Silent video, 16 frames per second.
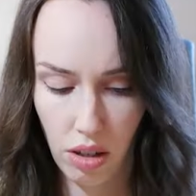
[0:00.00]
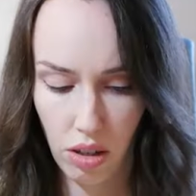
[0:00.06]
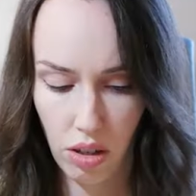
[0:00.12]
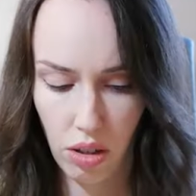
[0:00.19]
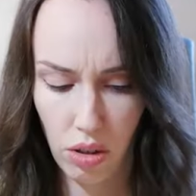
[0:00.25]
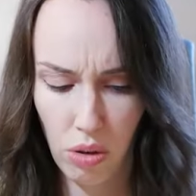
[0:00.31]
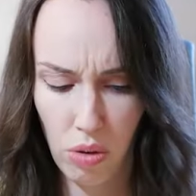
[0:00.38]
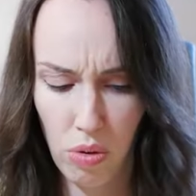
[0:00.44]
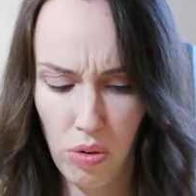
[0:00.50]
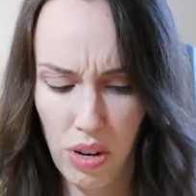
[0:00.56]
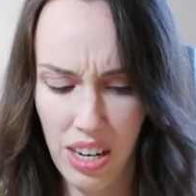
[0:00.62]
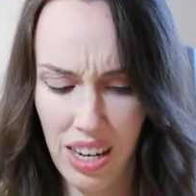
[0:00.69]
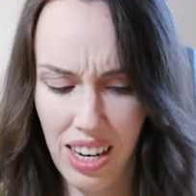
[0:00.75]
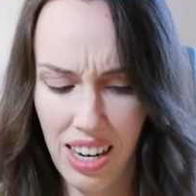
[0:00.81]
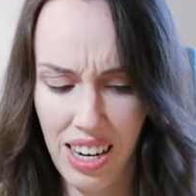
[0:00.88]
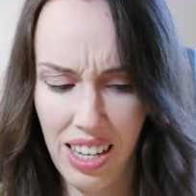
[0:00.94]
Oh
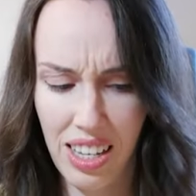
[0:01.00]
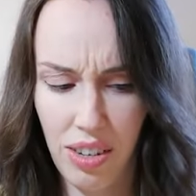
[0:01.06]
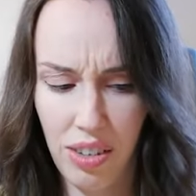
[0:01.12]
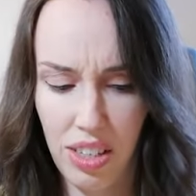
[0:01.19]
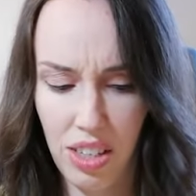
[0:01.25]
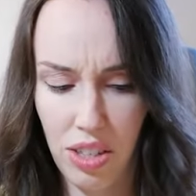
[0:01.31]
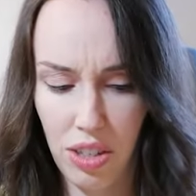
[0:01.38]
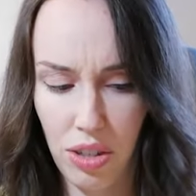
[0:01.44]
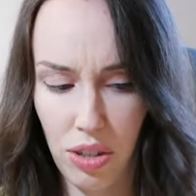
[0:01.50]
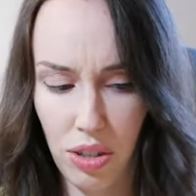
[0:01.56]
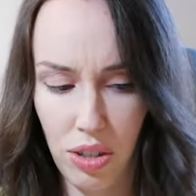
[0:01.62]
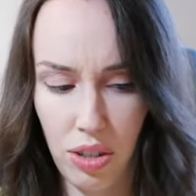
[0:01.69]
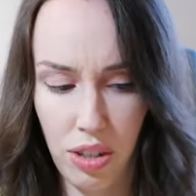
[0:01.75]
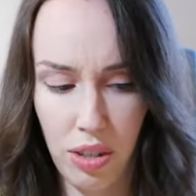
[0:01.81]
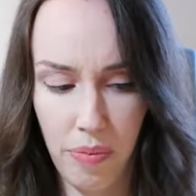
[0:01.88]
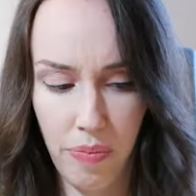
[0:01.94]
yeah, there is
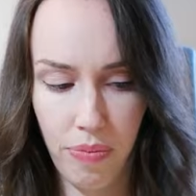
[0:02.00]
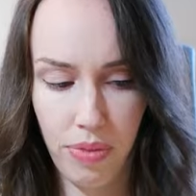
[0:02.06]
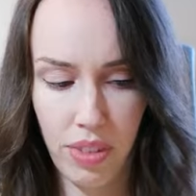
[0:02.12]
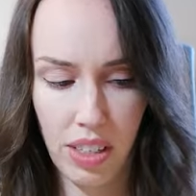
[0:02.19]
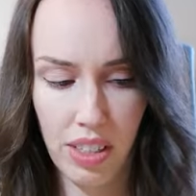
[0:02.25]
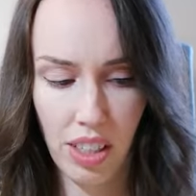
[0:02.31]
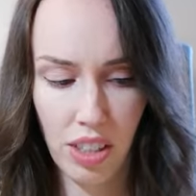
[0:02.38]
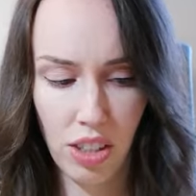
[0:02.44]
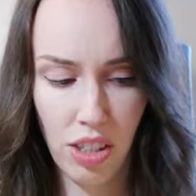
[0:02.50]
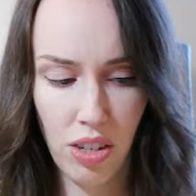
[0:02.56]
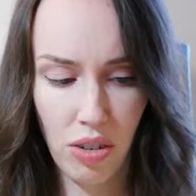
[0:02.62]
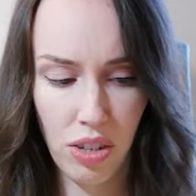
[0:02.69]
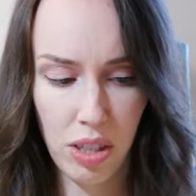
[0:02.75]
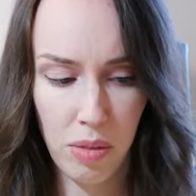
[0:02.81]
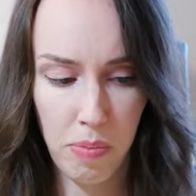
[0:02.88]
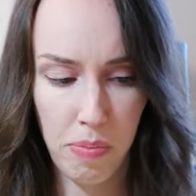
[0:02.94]
too. It's actually
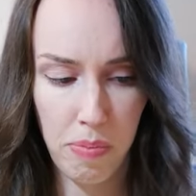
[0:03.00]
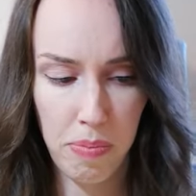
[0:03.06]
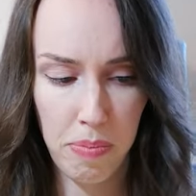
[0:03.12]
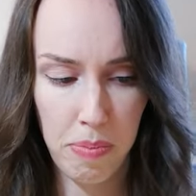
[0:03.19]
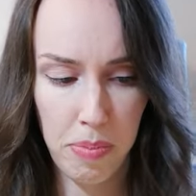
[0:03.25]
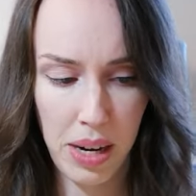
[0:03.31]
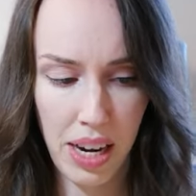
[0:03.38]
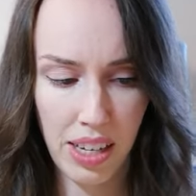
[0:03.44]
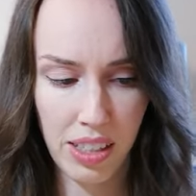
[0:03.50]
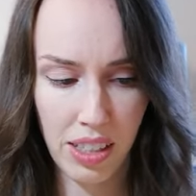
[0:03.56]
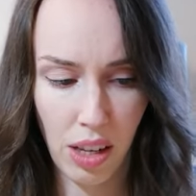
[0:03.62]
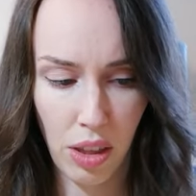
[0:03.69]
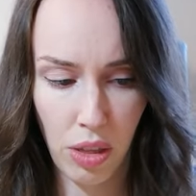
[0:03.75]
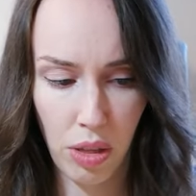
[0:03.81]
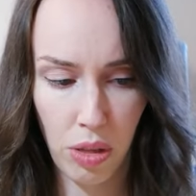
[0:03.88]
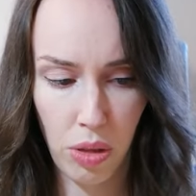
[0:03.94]
not as bad as I
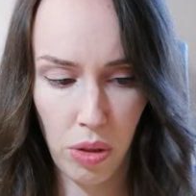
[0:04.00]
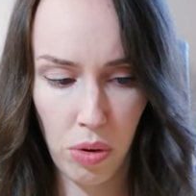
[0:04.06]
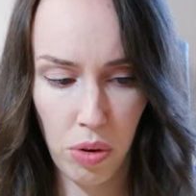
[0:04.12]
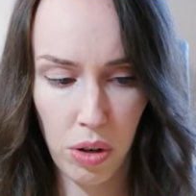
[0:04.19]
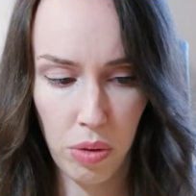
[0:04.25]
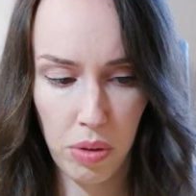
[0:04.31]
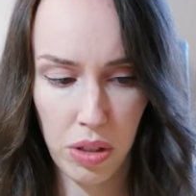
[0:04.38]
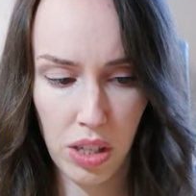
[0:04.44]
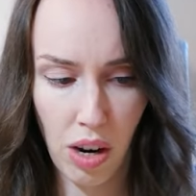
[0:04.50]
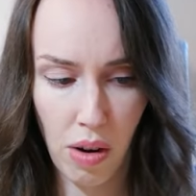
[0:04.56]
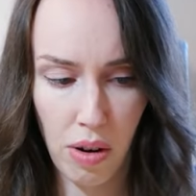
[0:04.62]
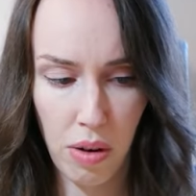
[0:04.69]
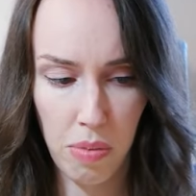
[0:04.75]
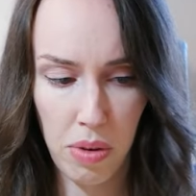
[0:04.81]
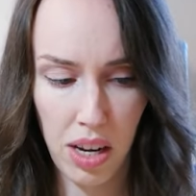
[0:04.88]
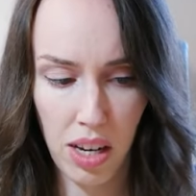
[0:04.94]
thought it was going
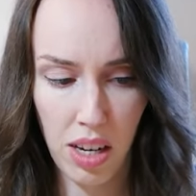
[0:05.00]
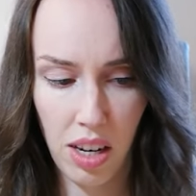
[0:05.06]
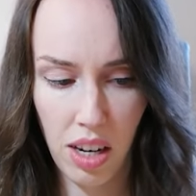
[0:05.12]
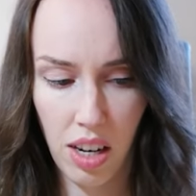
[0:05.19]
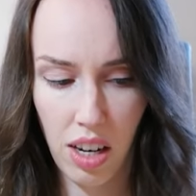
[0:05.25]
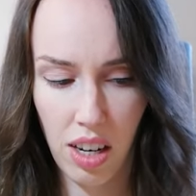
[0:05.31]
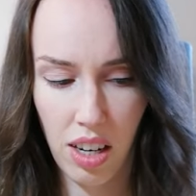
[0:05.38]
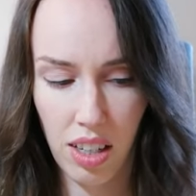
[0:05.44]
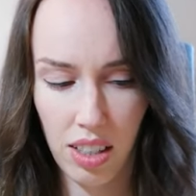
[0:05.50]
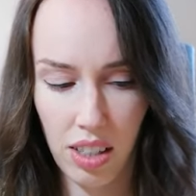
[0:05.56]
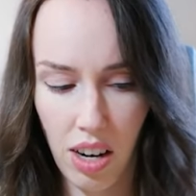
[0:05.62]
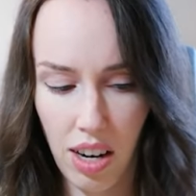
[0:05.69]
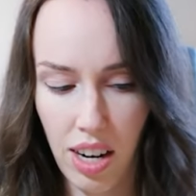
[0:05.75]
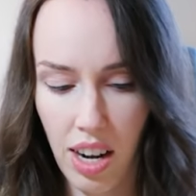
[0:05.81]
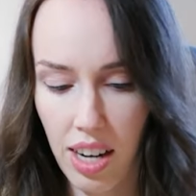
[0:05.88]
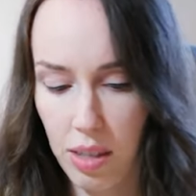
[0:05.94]
to be. It's
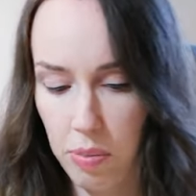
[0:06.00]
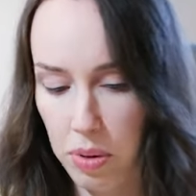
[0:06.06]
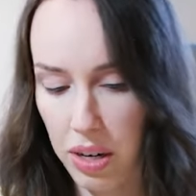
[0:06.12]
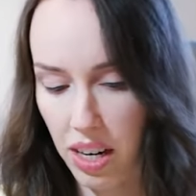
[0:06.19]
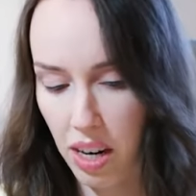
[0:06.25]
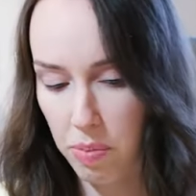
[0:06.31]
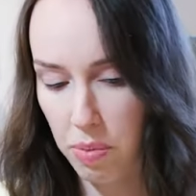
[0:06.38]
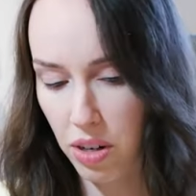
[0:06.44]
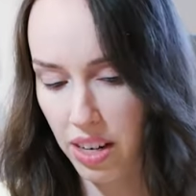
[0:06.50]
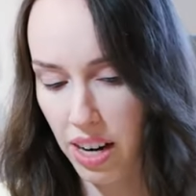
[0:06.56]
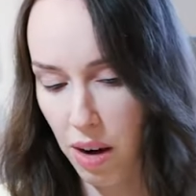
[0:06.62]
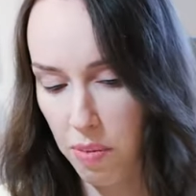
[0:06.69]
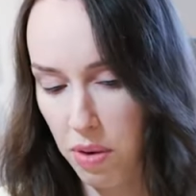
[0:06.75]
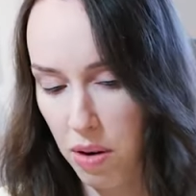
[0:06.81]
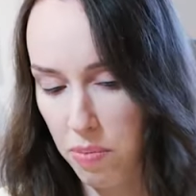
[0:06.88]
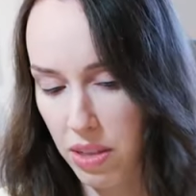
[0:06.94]
kind of hard to pick it up on
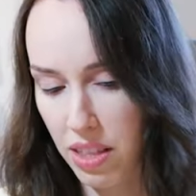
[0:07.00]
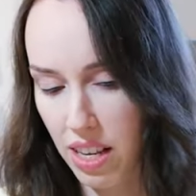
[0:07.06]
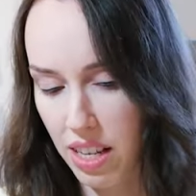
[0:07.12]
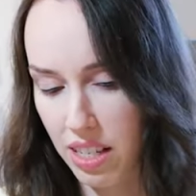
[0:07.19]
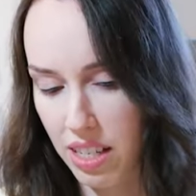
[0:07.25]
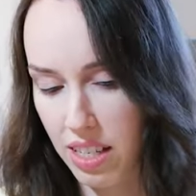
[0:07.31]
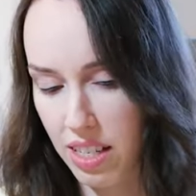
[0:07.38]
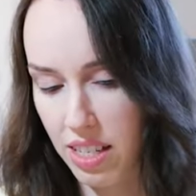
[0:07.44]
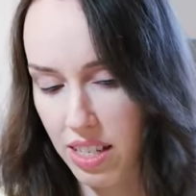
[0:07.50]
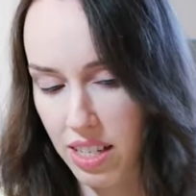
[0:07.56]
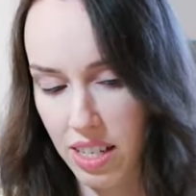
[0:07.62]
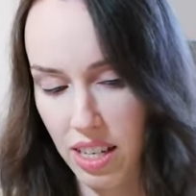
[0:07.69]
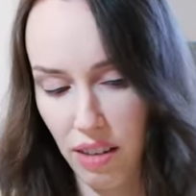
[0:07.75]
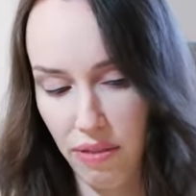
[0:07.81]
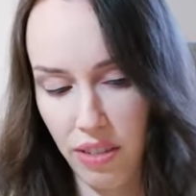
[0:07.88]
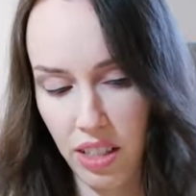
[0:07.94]
camera, but there's
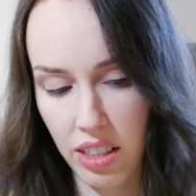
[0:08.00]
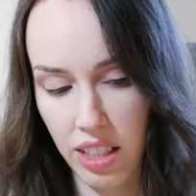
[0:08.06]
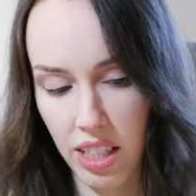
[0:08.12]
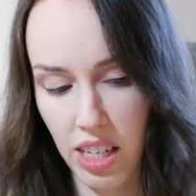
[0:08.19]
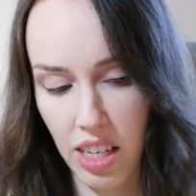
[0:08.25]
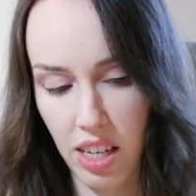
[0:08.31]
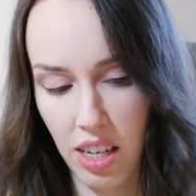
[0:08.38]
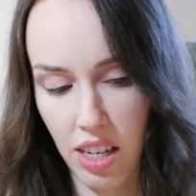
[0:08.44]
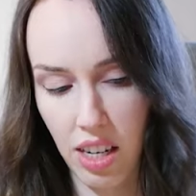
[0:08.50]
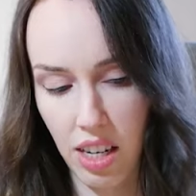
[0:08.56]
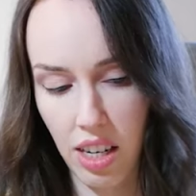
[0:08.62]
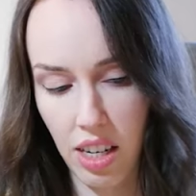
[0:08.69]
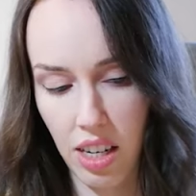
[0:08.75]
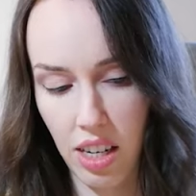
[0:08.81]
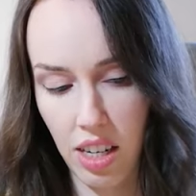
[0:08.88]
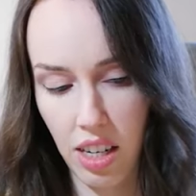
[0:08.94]
definitely,
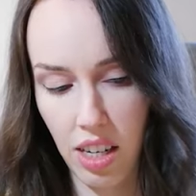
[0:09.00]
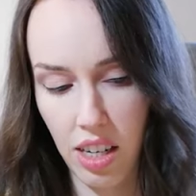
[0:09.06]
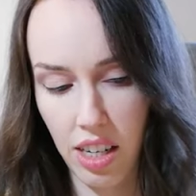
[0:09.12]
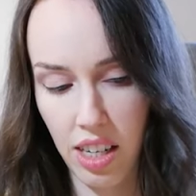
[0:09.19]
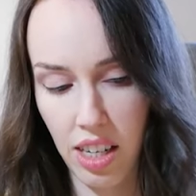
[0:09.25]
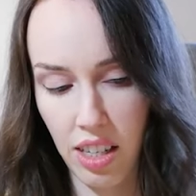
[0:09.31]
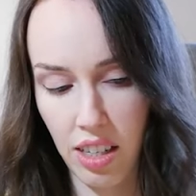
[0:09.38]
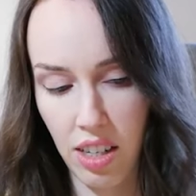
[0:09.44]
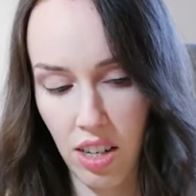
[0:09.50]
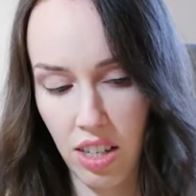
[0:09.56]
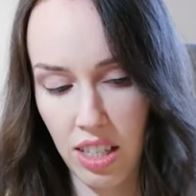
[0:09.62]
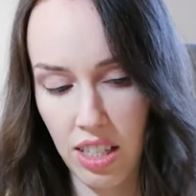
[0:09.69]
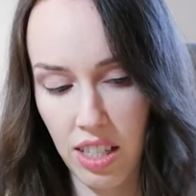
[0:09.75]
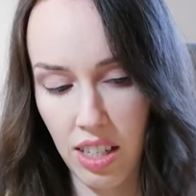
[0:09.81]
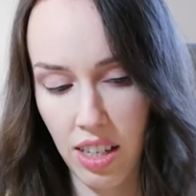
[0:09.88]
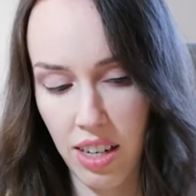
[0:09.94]
oh yeah, you can
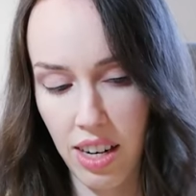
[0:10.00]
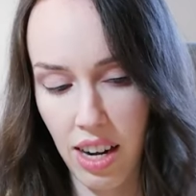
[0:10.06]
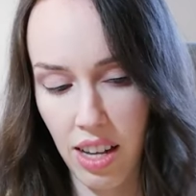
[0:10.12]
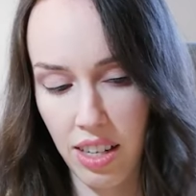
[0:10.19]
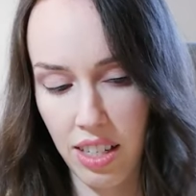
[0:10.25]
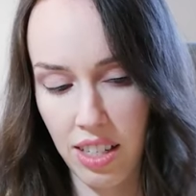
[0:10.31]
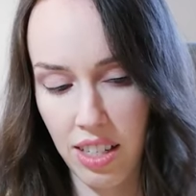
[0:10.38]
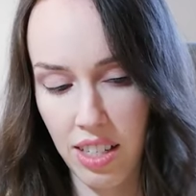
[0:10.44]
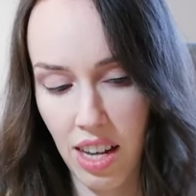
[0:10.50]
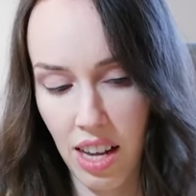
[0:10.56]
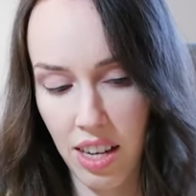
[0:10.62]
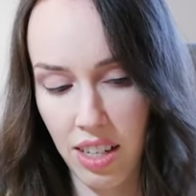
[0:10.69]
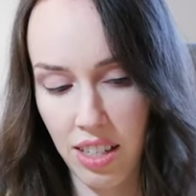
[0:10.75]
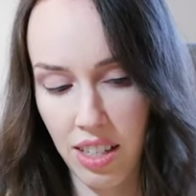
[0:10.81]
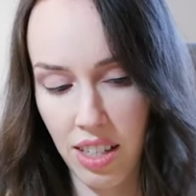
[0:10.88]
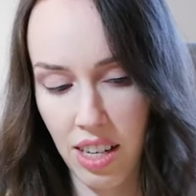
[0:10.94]
see now, there's that,
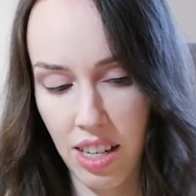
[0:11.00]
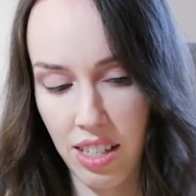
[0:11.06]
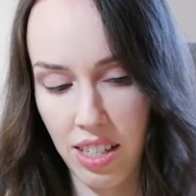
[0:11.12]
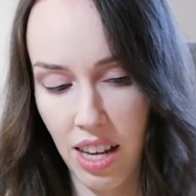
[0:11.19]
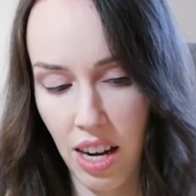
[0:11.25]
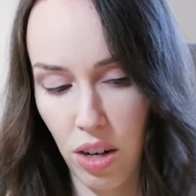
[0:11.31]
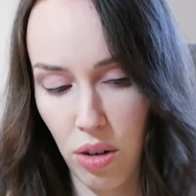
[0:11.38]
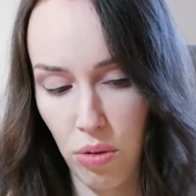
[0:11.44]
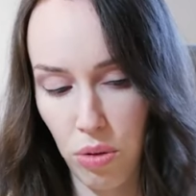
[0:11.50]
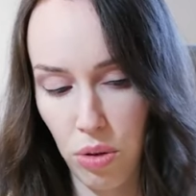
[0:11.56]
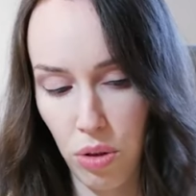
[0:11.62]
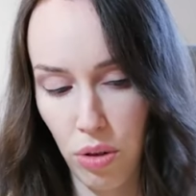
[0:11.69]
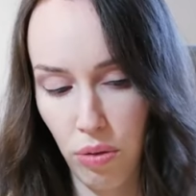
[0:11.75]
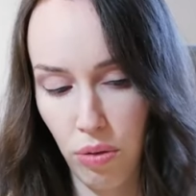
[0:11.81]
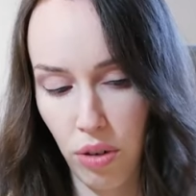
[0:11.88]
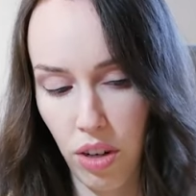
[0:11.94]
see there's that
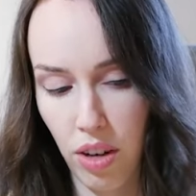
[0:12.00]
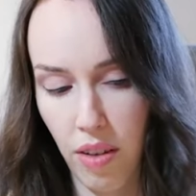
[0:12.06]
groove.